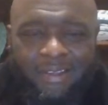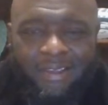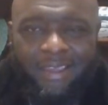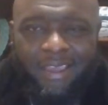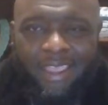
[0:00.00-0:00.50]

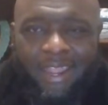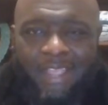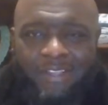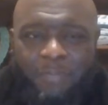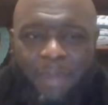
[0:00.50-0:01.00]
And as
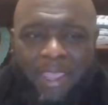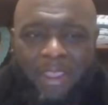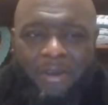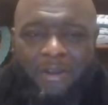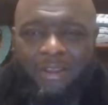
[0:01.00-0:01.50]

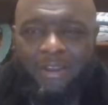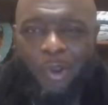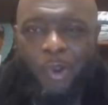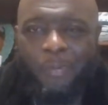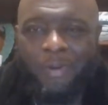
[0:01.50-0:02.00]
Bill
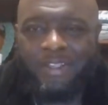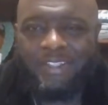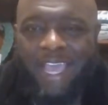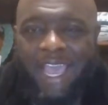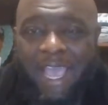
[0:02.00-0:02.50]
opened his
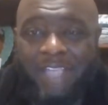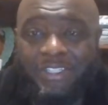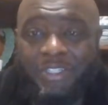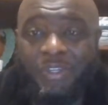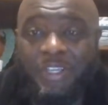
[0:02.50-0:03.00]
eyes,
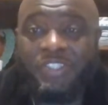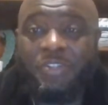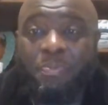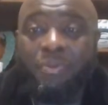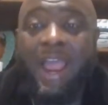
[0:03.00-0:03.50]
to his
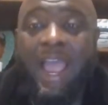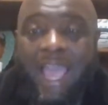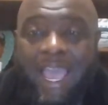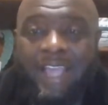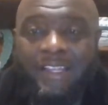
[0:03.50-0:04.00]

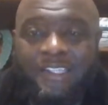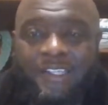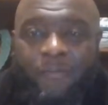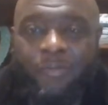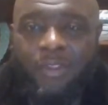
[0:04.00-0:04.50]
surprise,
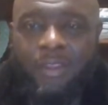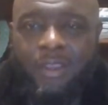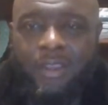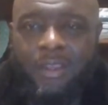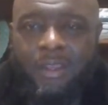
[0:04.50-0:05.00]

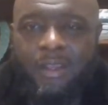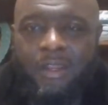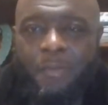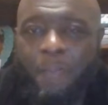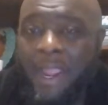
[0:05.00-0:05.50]
the
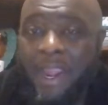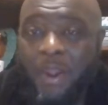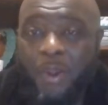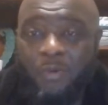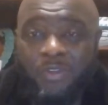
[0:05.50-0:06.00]
bear
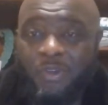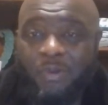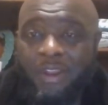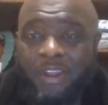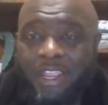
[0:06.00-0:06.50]
was on
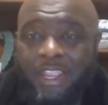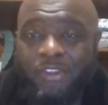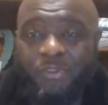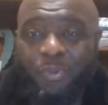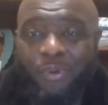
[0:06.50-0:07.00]
their knees
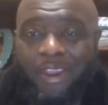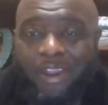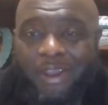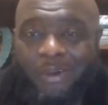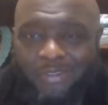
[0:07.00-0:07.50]
praying
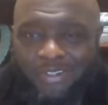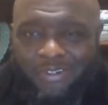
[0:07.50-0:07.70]
also.